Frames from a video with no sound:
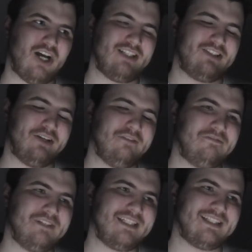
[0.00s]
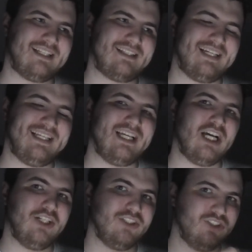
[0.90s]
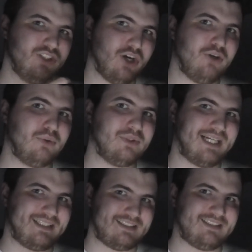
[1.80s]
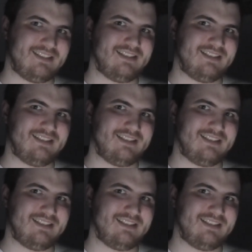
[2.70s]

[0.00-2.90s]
I don't think that they know that